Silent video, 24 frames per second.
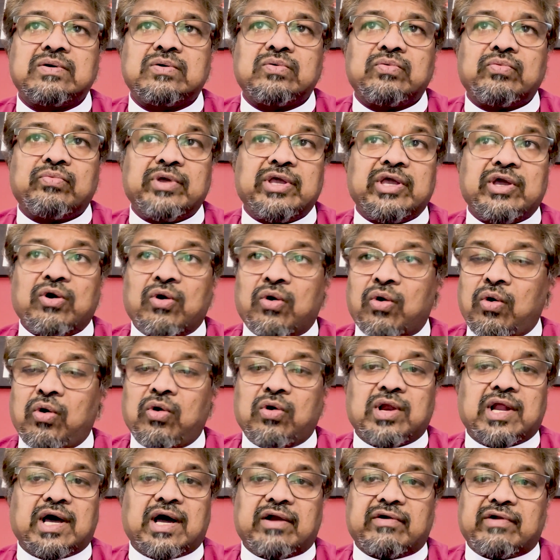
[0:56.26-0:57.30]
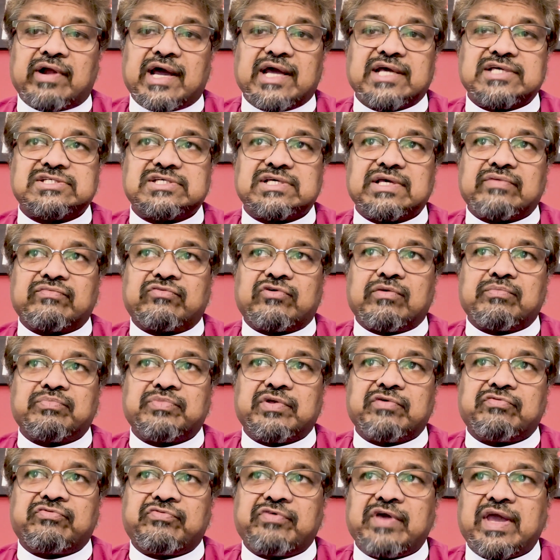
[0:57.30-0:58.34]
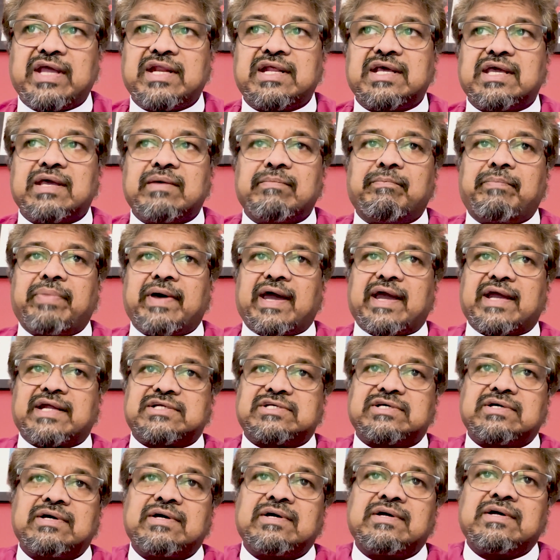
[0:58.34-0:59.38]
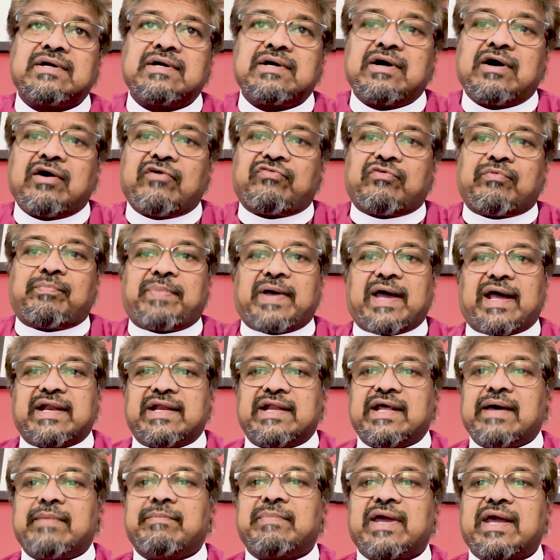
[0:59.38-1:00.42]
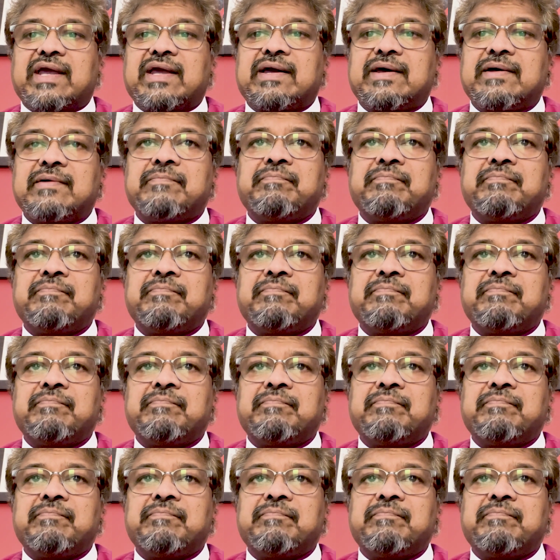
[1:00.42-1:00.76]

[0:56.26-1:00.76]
We all are rising from the fading impact of a pandemic.